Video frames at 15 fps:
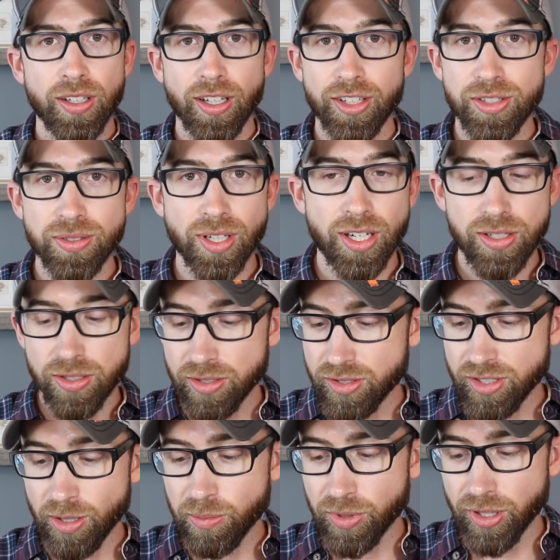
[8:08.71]
a stranger,
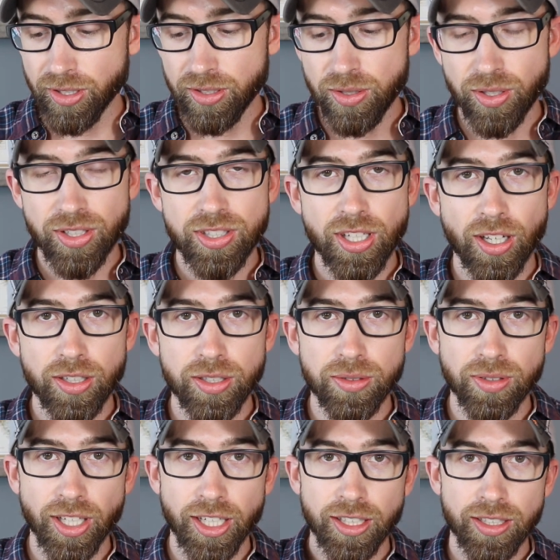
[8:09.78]
someone who can tell you
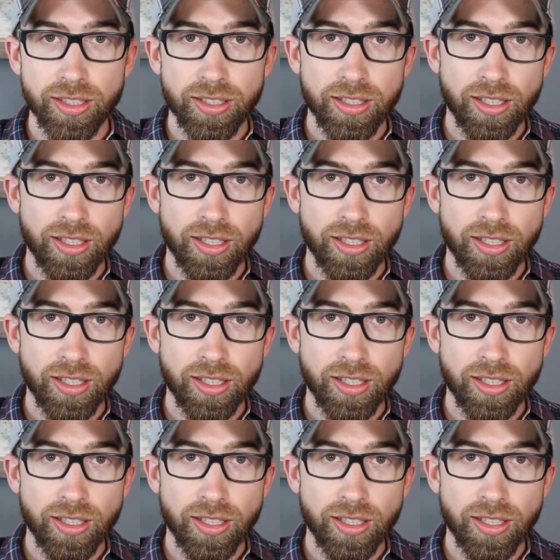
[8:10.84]
like,